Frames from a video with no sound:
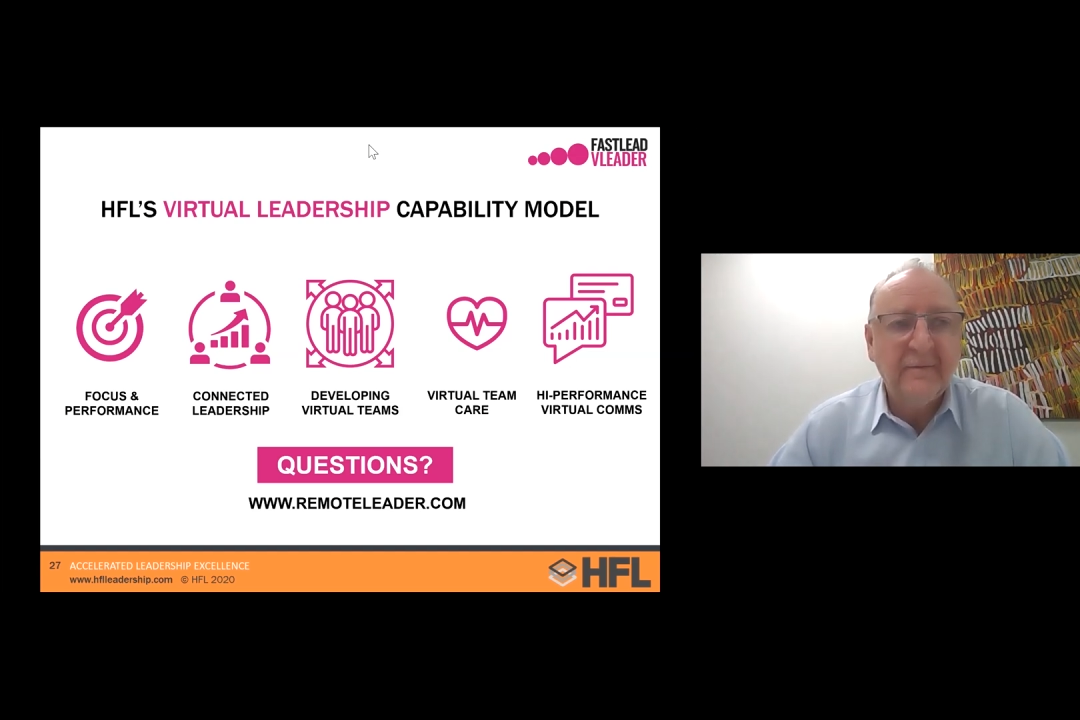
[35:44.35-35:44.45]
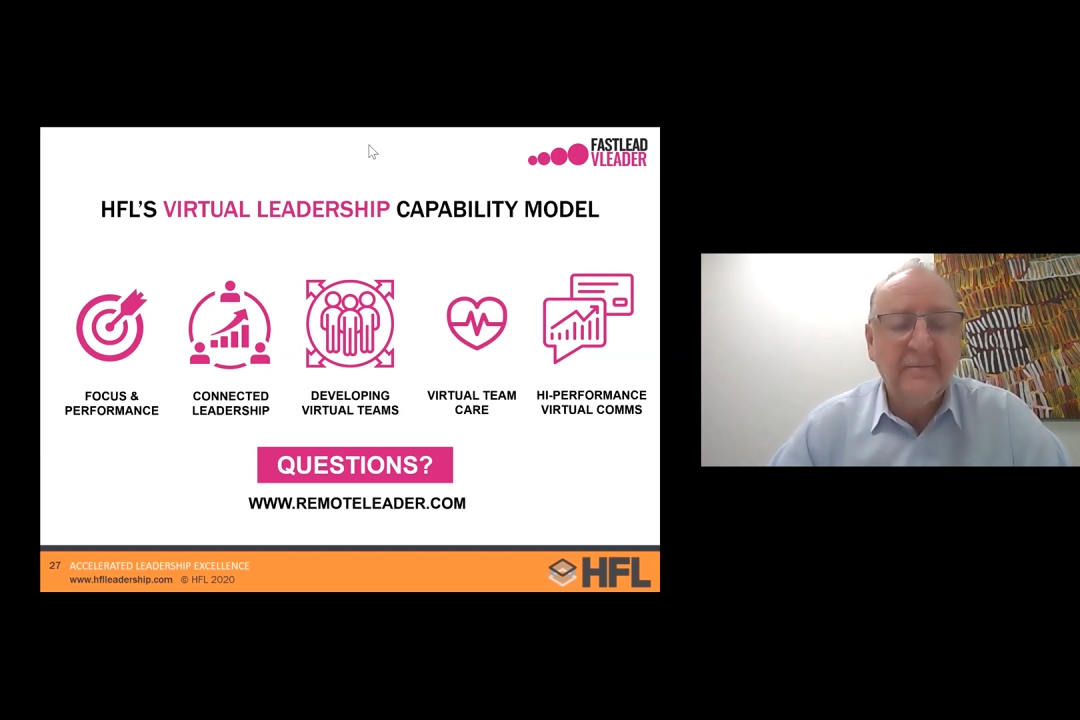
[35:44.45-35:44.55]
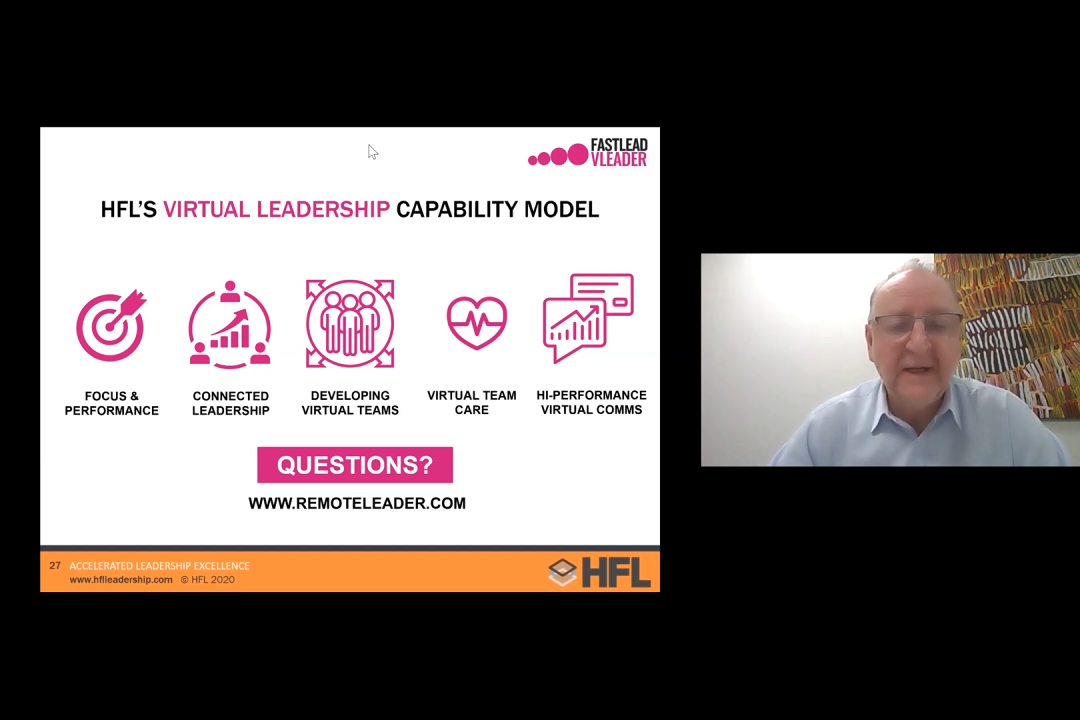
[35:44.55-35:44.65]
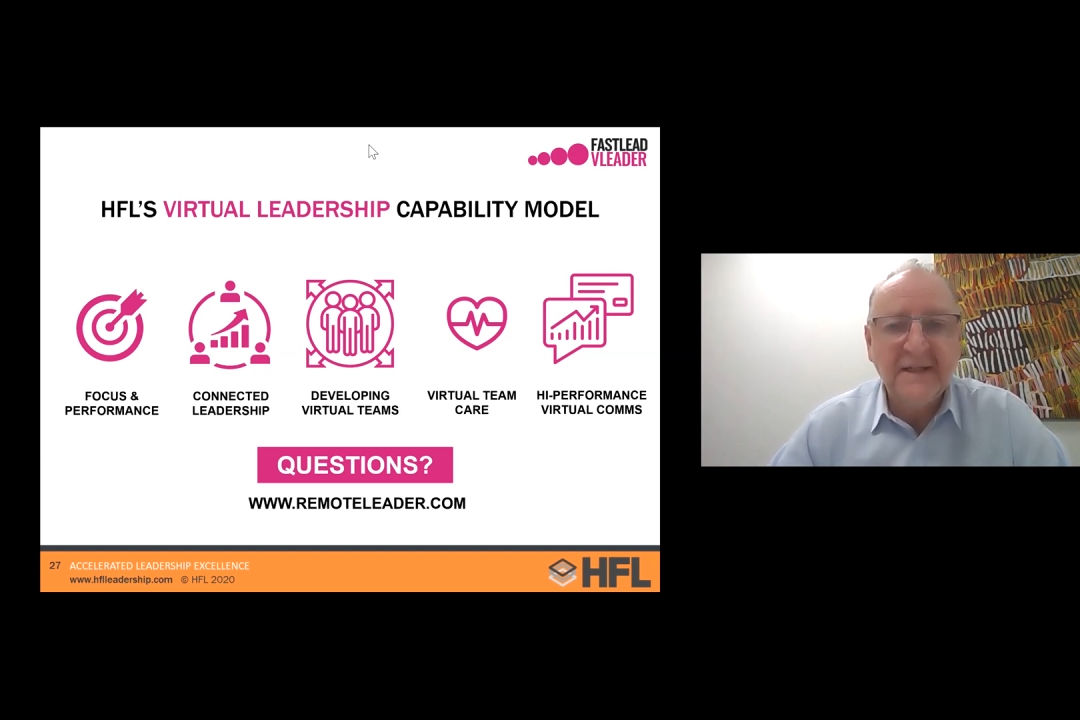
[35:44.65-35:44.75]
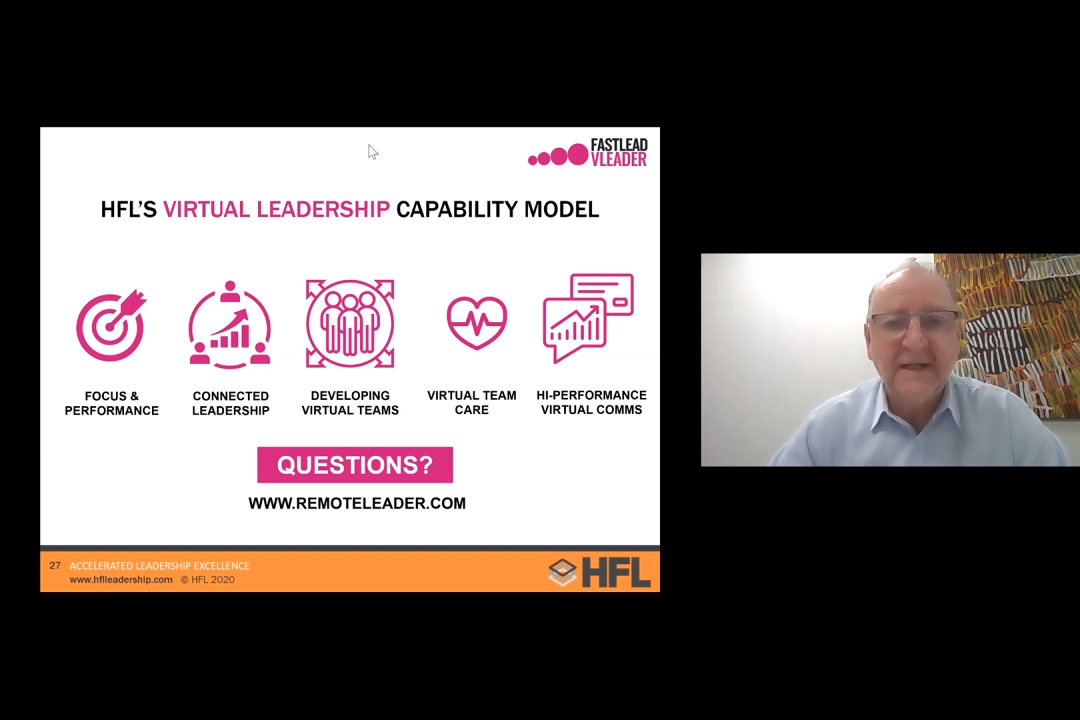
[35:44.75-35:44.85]

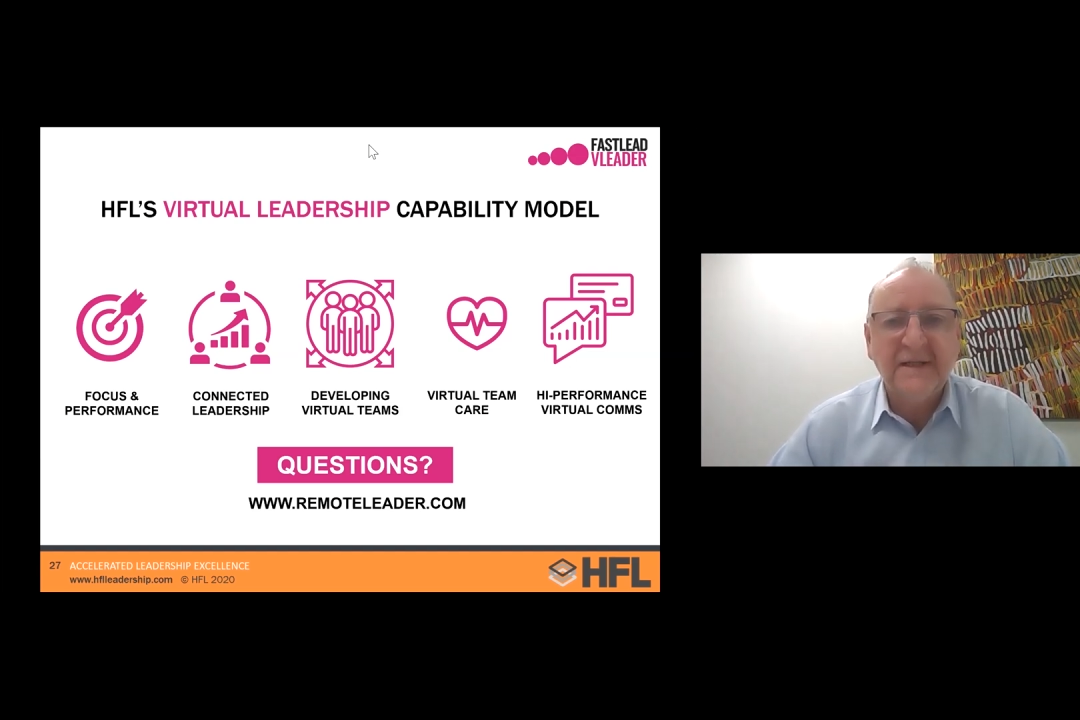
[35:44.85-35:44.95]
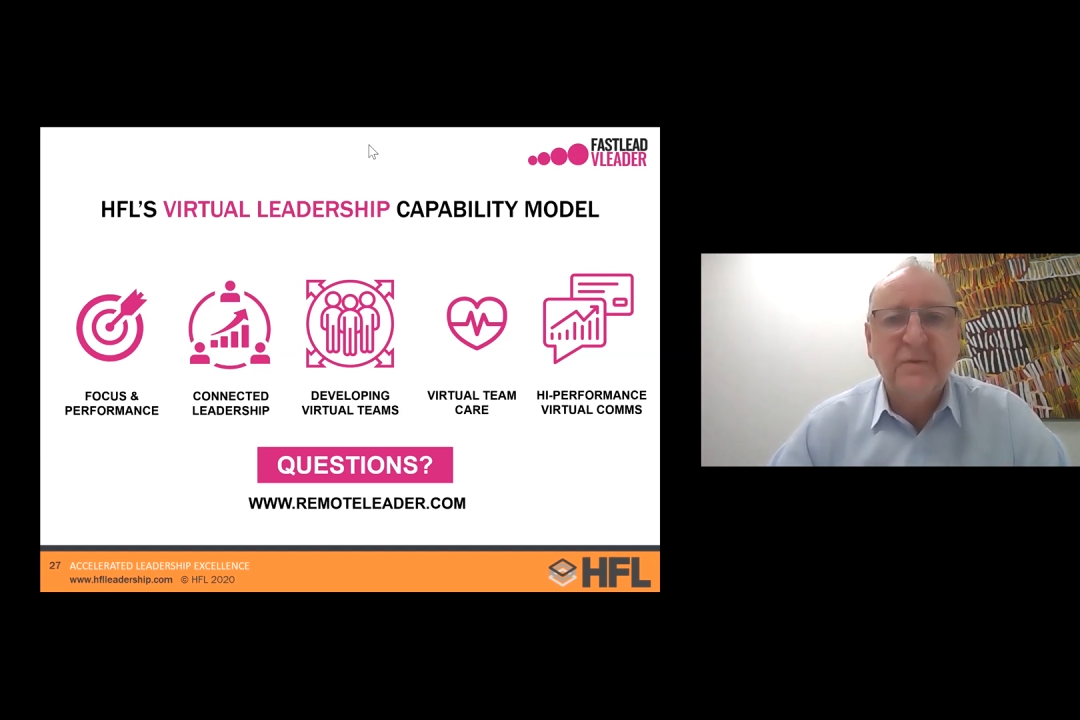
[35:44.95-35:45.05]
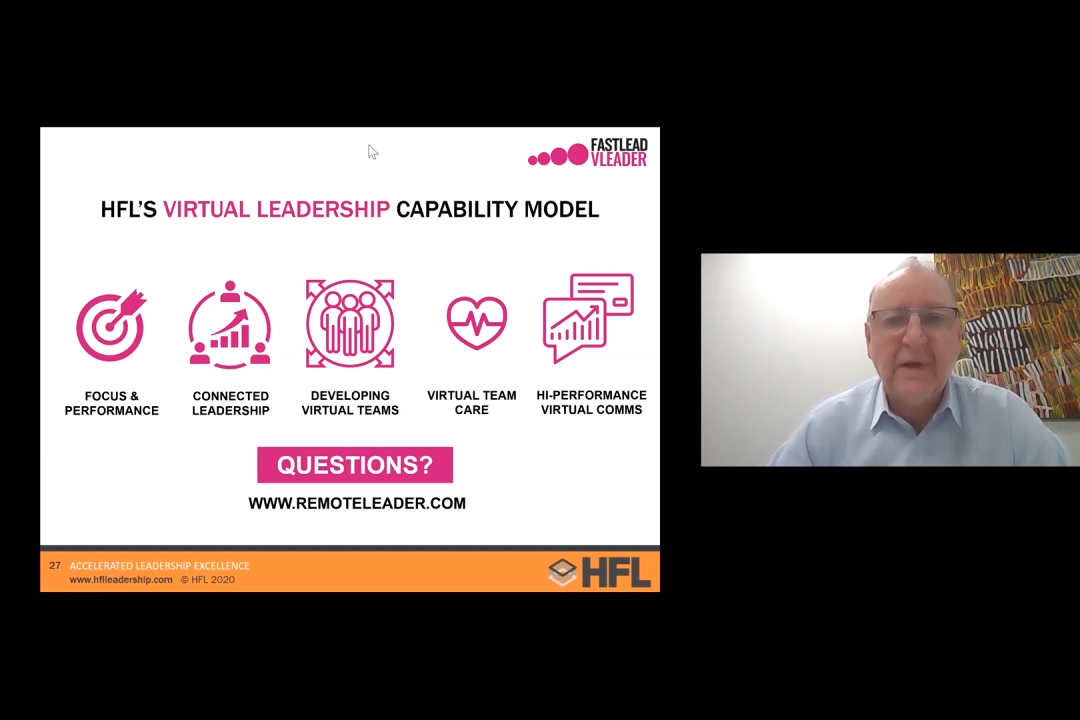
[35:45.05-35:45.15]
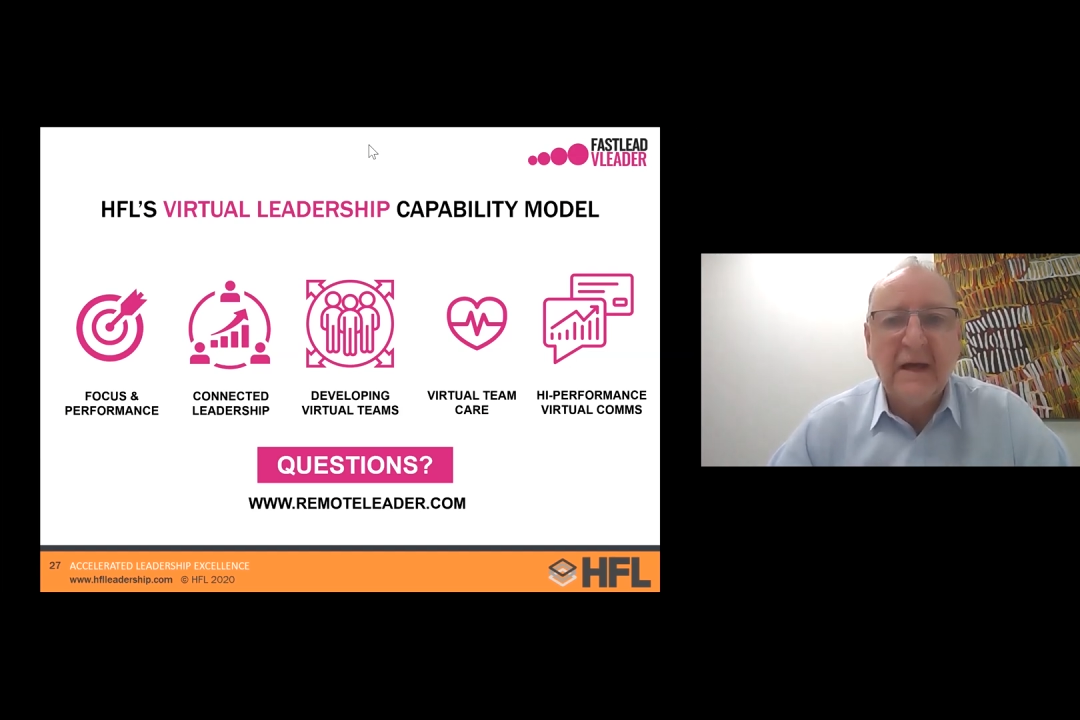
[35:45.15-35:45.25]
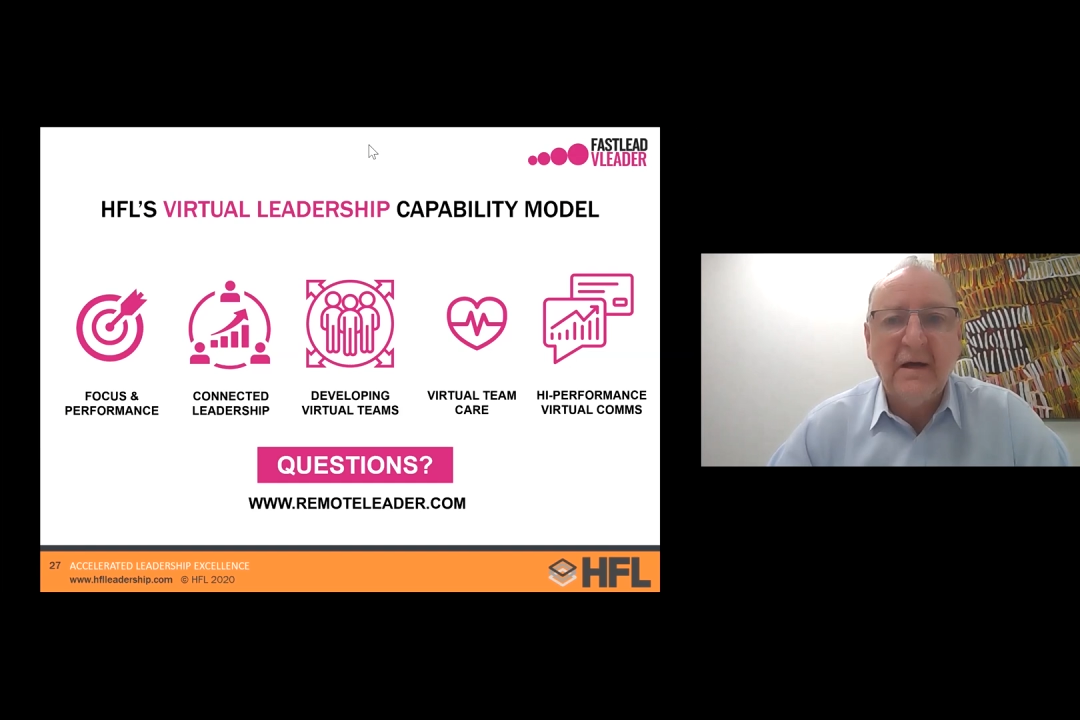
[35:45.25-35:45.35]
meetings
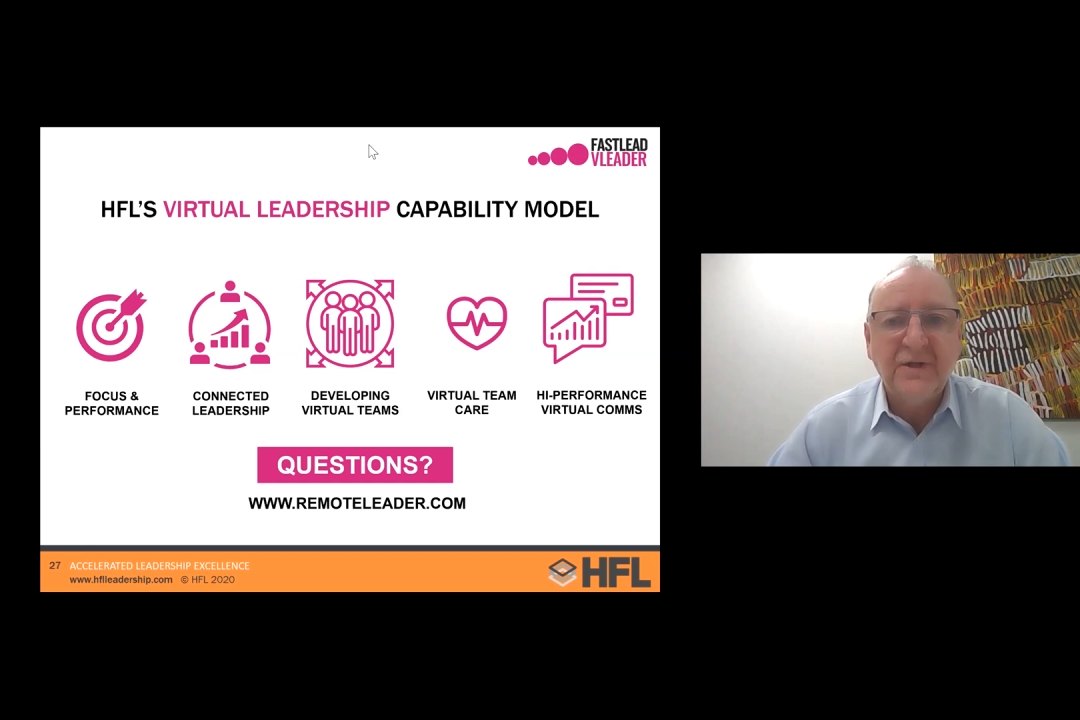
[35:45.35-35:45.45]
without